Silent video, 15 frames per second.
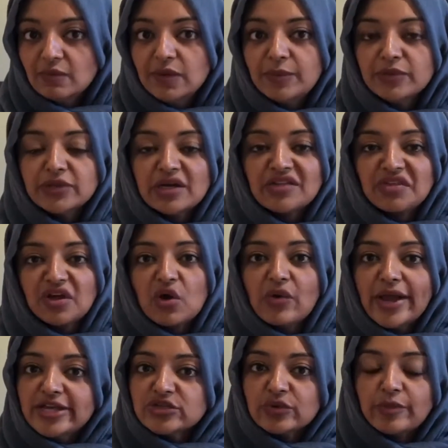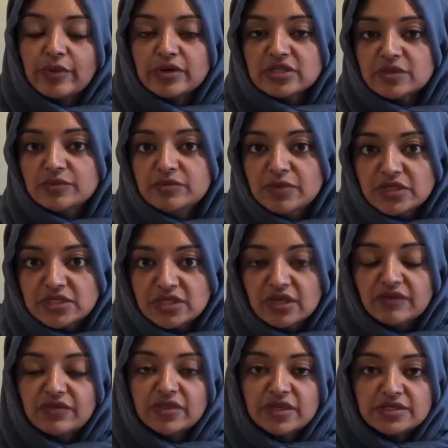People tend to think, oh, Asian women are
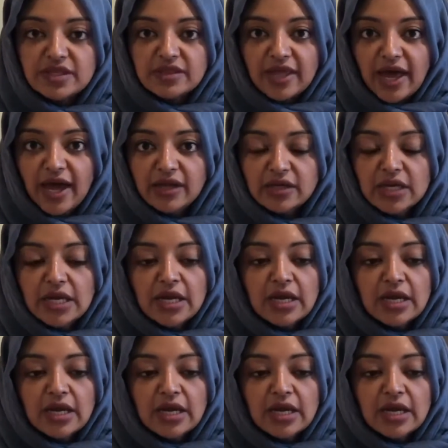submissive and this and that.